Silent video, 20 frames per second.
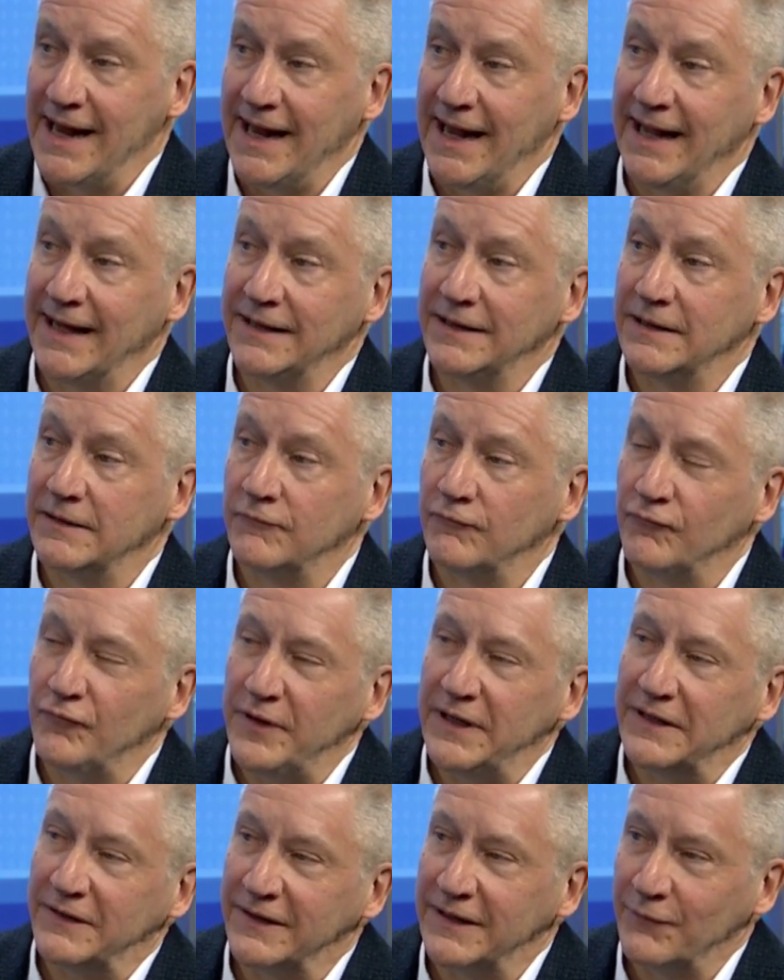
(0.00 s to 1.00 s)
And
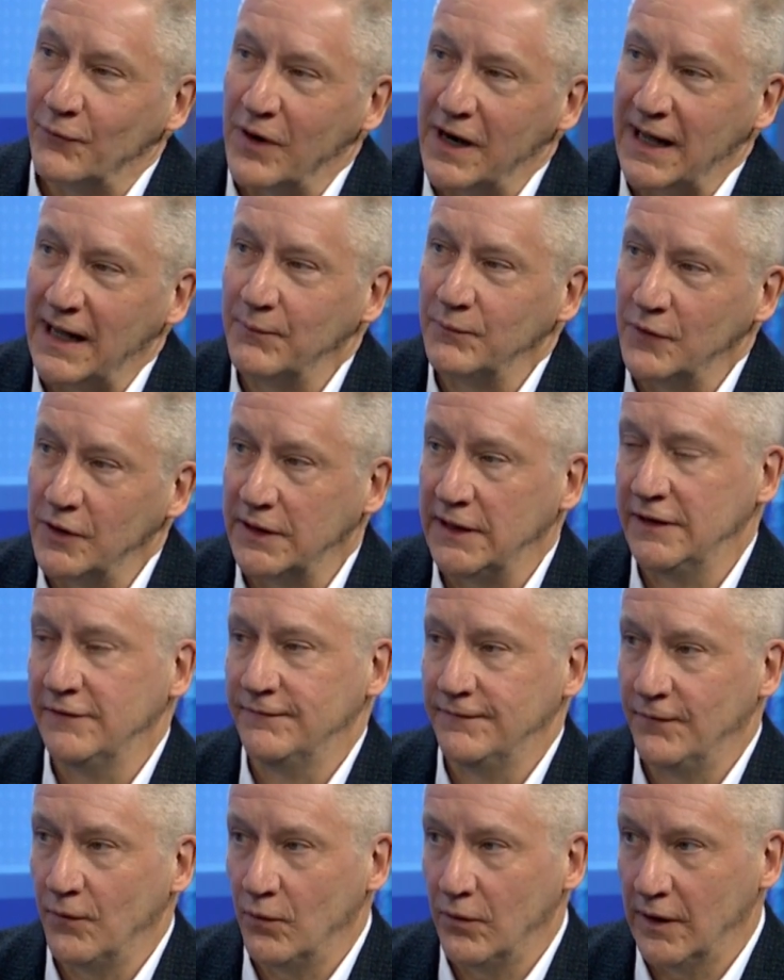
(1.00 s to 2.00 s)
really, what I'm looking
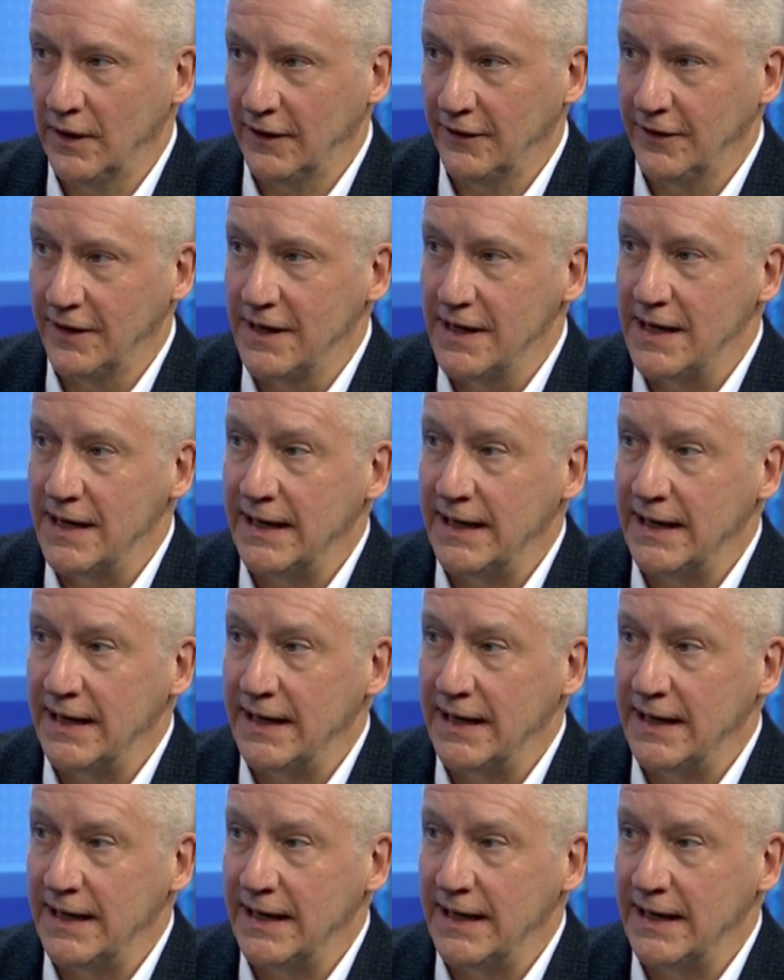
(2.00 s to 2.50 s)
for